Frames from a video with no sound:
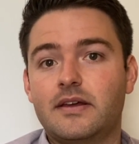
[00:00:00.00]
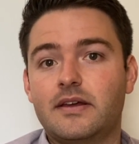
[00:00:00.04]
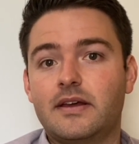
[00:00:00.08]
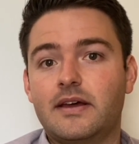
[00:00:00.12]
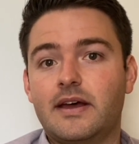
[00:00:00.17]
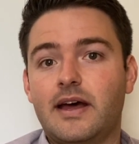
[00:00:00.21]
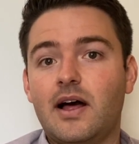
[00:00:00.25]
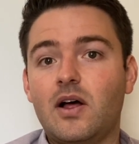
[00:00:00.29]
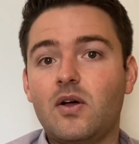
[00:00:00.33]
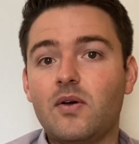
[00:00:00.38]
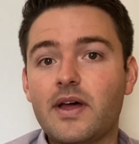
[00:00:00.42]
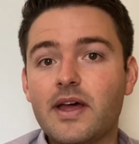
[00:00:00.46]

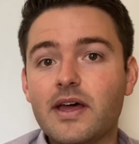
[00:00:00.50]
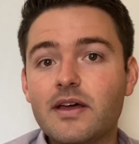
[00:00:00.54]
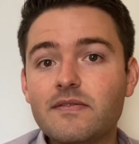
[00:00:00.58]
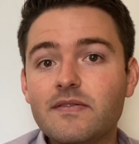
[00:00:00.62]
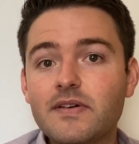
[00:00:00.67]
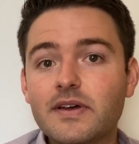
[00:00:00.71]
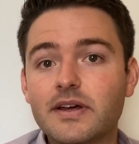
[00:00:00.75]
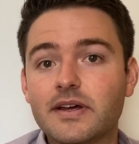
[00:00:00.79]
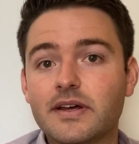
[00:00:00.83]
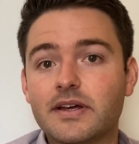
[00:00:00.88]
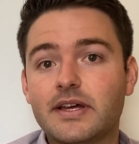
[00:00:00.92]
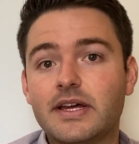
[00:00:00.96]

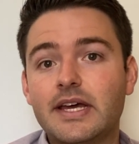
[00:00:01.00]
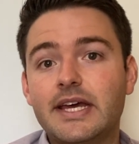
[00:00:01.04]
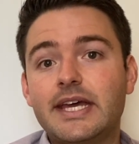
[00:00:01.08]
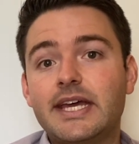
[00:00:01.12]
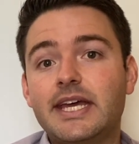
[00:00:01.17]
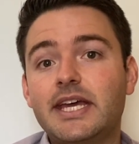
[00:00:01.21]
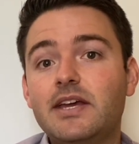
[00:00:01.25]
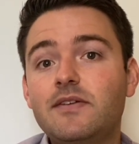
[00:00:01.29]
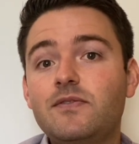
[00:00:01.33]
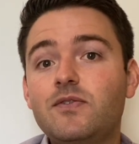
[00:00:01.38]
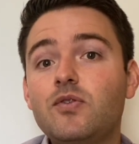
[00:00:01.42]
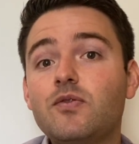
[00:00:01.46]
However,
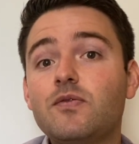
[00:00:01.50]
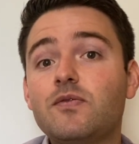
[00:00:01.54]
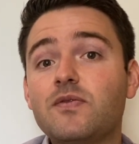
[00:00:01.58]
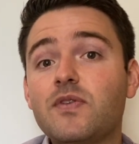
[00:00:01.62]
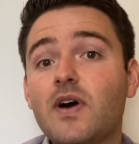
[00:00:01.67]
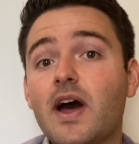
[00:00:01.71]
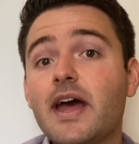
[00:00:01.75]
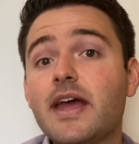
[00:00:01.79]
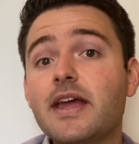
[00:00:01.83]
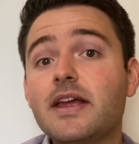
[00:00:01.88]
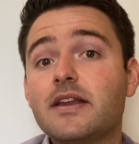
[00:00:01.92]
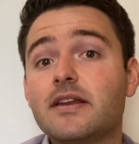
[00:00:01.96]
if you
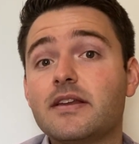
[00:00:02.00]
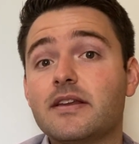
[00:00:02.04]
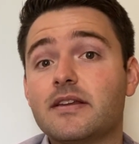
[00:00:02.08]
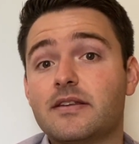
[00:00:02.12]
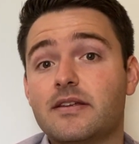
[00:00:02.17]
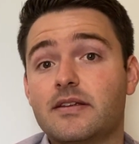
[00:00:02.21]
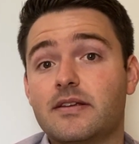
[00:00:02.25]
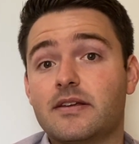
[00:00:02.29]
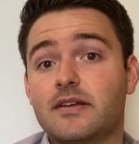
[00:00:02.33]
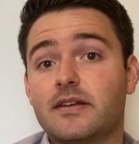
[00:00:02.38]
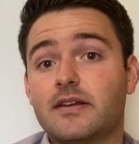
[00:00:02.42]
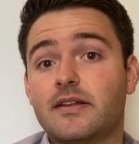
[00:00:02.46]
find
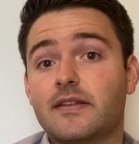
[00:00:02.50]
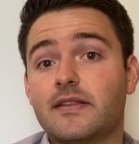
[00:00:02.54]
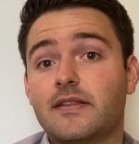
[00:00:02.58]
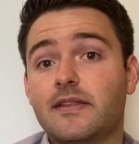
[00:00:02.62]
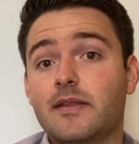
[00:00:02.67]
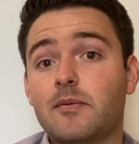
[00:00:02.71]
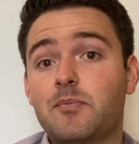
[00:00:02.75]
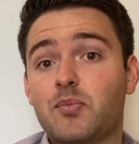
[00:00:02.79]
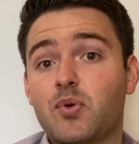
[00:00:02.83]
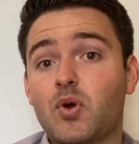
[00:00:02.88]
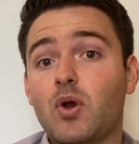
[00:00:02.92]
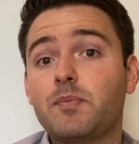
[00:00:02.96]
the
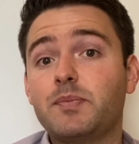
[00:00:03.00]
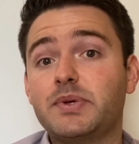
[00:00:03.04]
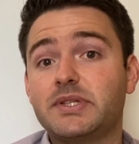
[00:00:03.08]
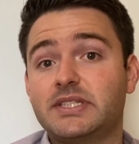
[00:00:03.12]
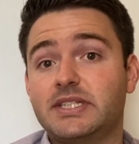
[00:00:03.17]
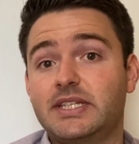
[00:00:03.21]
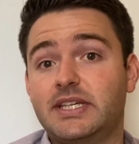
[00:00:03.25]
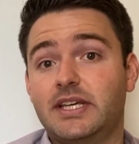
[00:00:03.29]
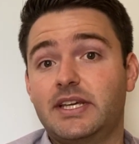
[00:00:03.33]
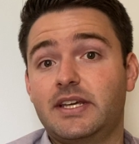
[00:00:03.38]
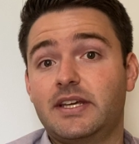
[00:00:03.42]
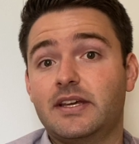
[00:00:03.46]

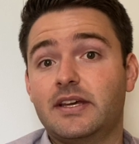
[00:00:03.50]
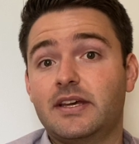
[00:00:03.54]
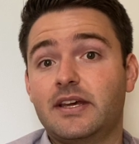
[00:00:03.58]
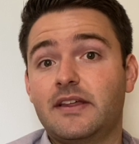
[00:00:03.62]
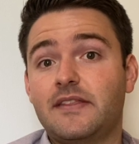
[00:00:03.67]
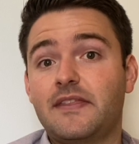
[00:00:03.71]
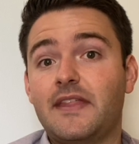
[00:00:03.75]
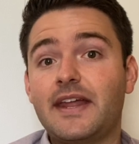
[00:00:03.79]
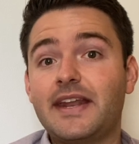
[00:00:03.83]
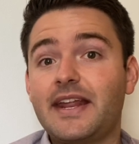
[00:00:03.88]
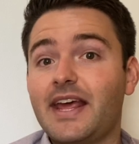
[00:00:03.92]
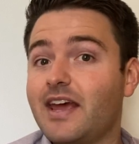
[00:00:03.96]
property
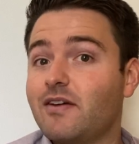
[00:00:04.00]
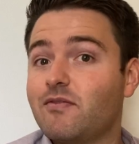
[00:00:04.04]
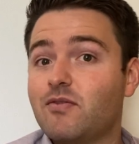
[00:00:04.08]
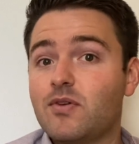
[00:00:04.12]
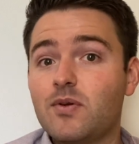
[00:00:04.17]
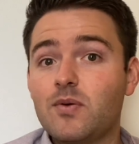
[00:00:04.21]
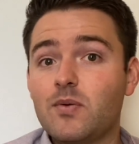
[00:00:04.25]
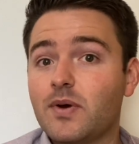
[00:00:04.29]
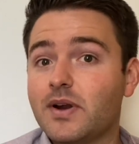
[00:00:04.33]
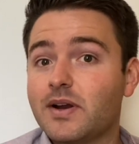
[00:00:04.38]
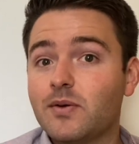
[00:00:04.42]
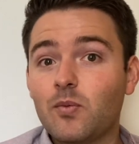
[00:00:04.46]
that
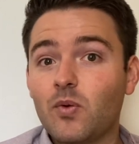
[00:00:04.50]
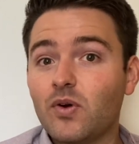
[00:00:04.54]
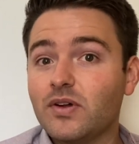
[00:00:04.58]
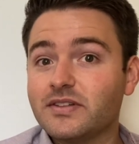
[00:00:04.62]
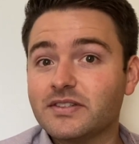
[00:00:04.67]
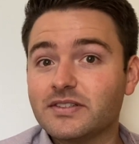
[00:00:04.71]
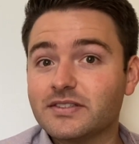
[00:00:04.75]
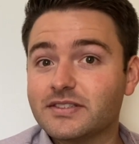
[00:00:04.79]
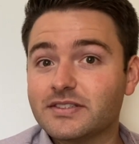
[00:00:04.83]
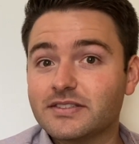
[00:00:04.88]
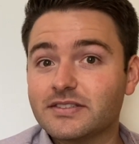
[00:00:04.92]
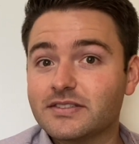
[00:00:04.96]
everyone
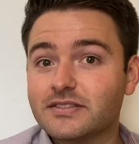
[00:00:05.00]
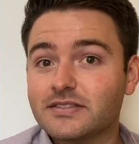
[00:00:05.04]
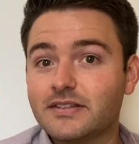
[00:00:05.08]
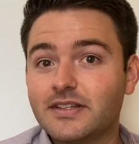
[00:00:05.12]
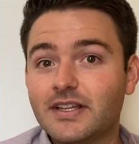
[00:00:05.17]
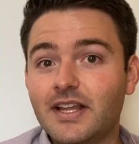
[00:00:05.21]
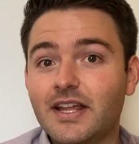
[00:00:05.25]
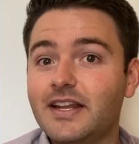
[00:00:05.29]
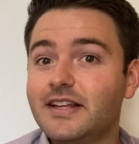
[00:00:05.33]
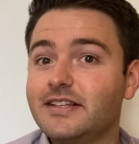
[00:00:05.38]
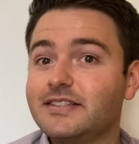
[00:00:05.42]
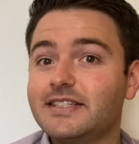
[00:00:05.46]
wants,
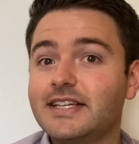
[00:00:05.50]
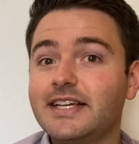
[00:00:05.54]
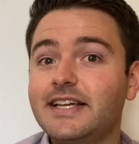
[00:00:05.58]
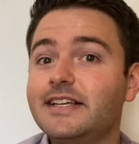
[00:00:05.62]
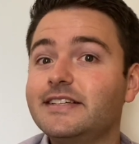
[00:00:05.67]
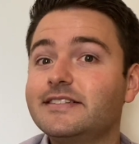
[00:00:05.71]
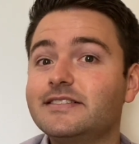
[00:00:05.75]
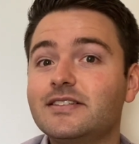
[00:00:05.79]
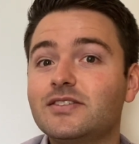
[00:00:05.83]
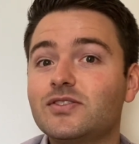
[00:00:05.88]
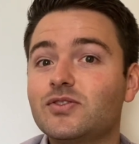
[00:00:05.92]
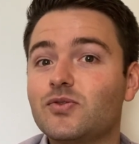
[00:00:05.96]
then it's
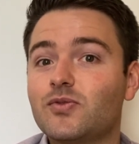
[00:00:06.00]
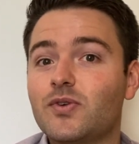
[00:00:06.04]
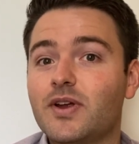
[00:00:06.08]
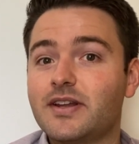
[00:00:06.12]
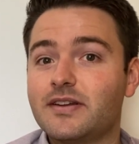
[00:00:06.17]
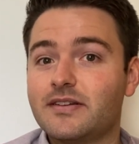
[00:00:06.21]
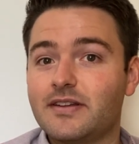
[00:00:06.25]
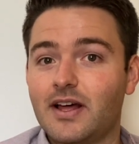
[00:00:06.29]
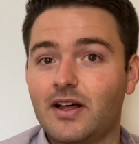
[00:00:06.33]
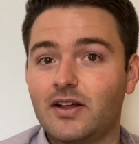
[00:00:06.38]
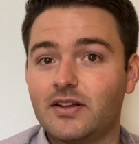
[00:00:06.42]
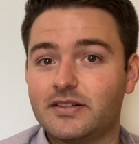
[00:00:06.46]
easy to rent
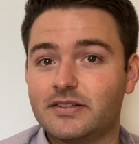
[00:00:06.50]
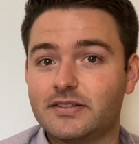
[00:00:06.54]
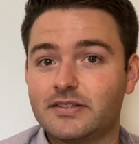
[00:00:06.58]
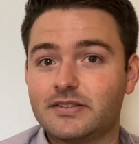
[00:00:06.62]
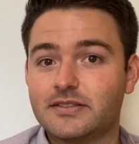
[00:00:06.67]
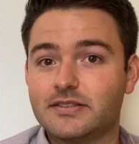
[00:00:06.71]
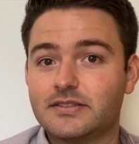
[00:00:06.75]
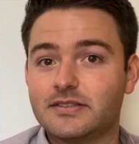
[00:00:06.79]
out.